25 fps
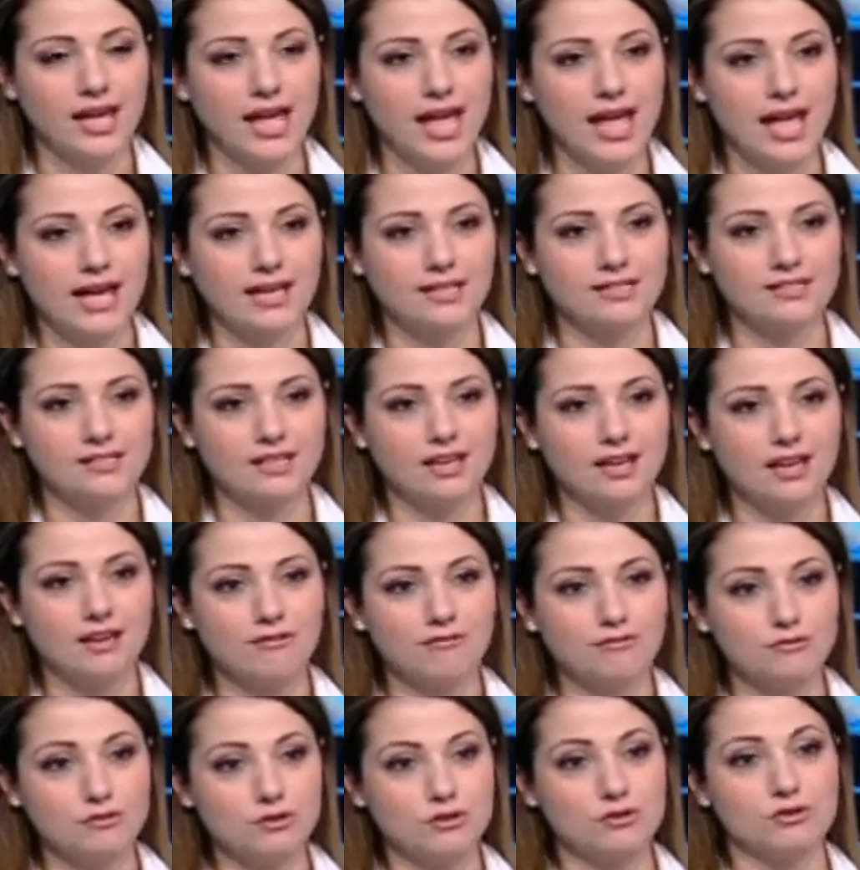And
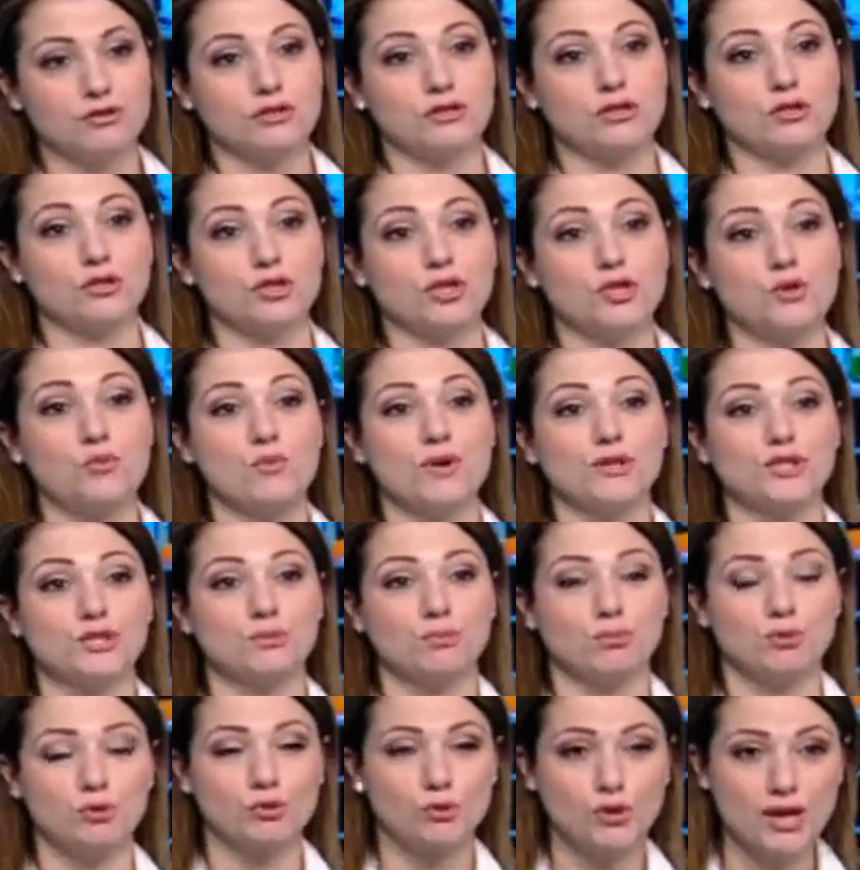if the
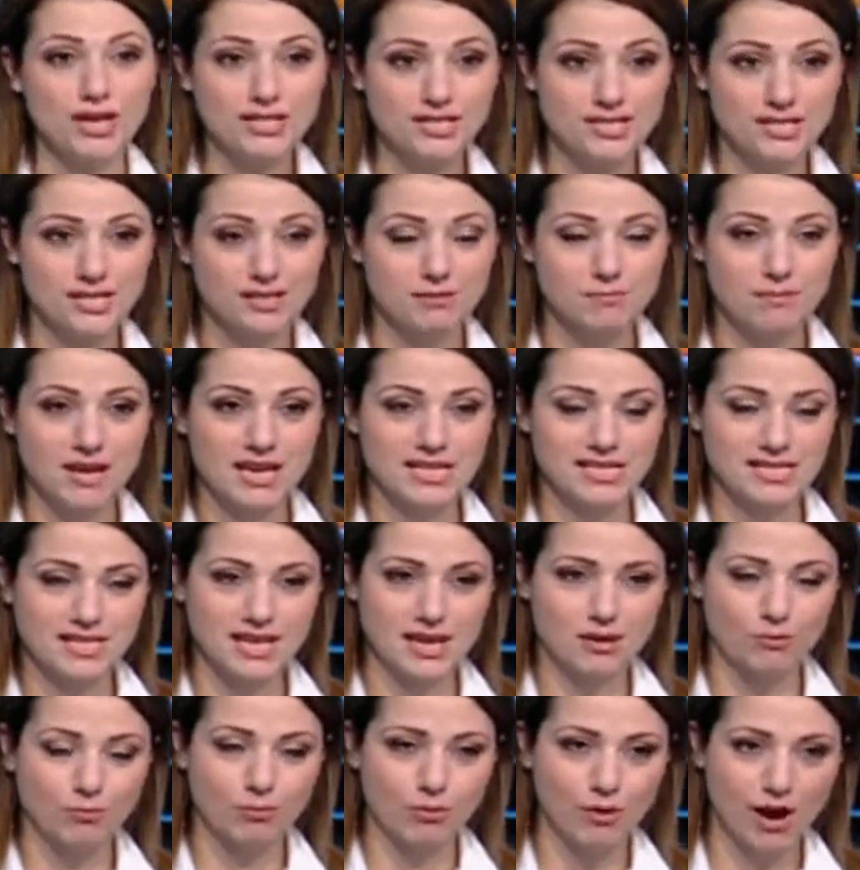U.S. president makes
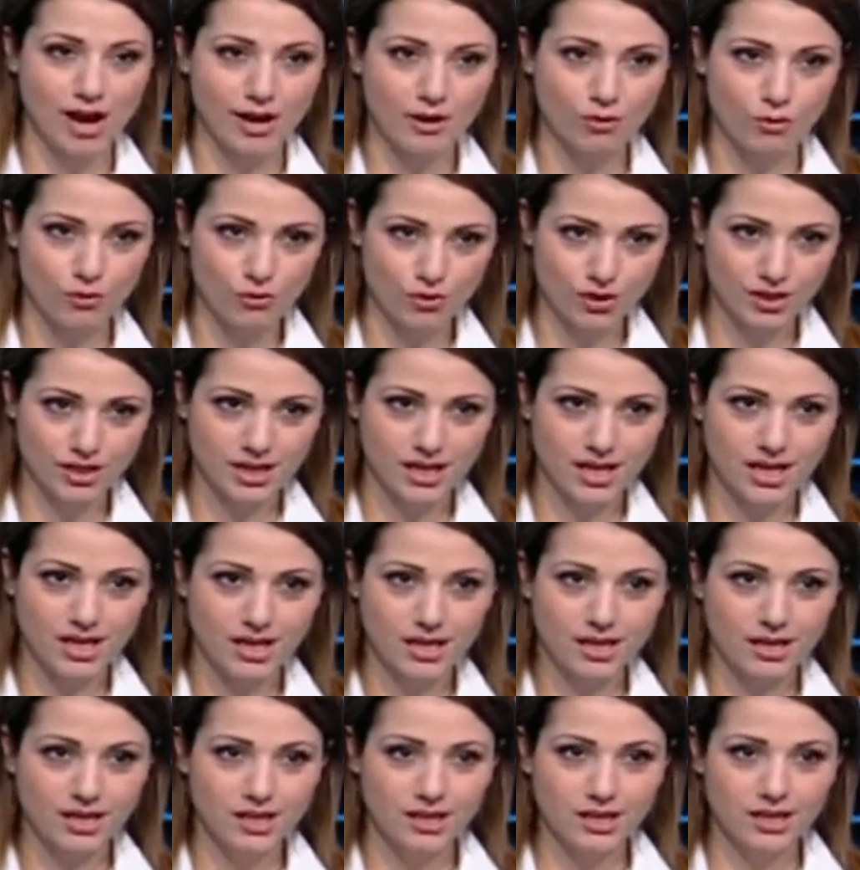that a priority,
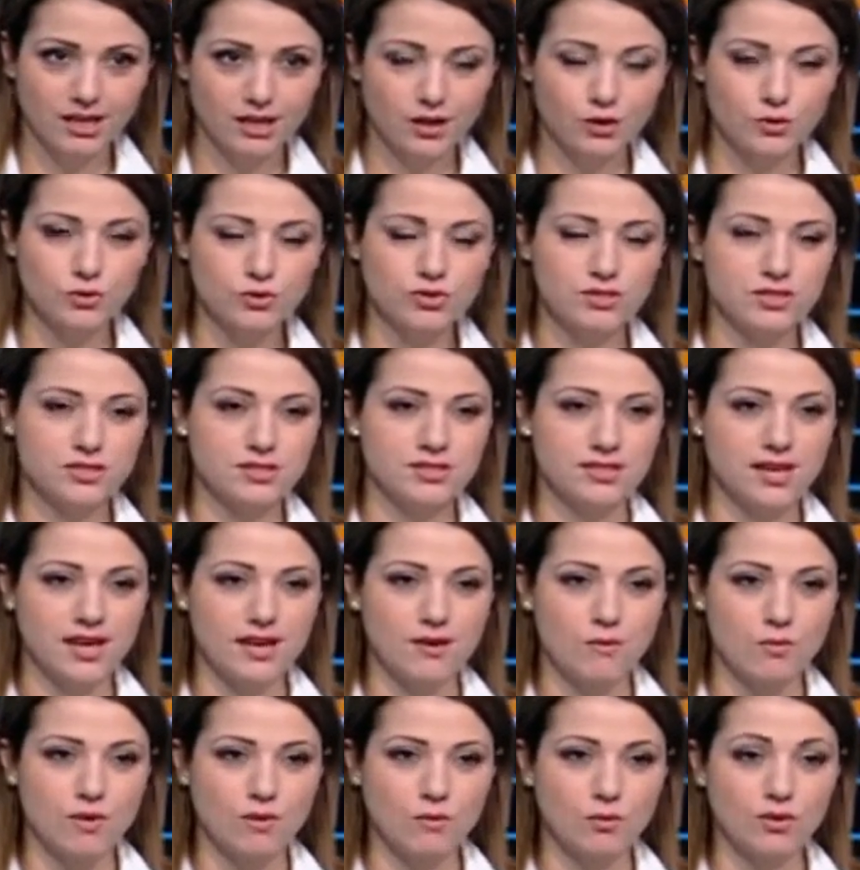who's to
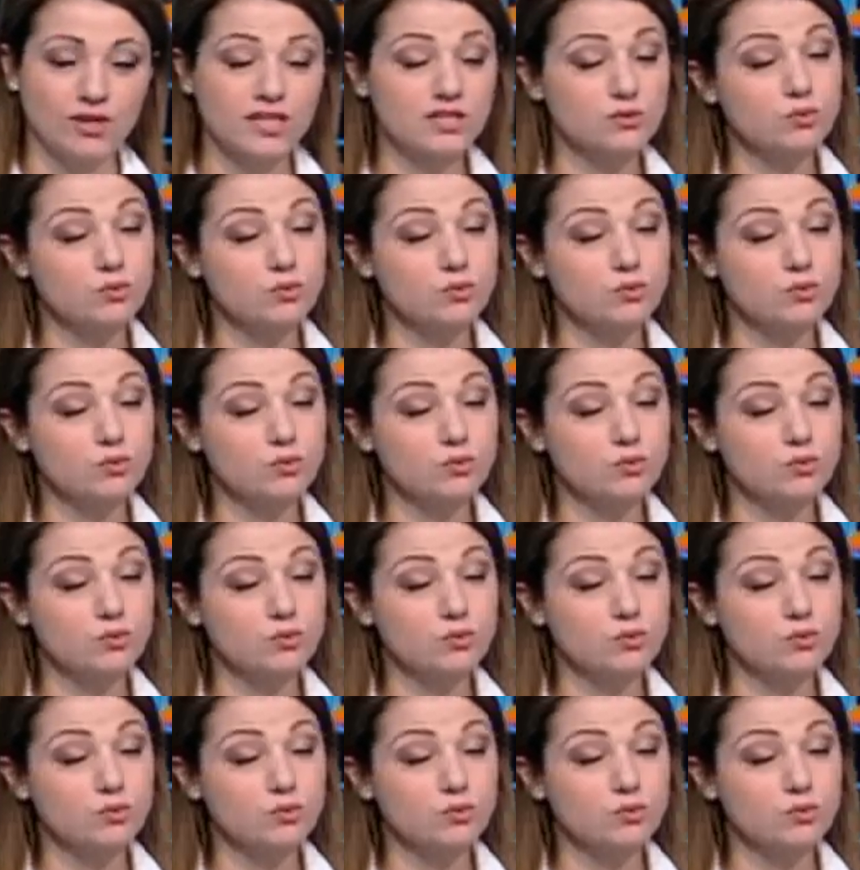say what won't?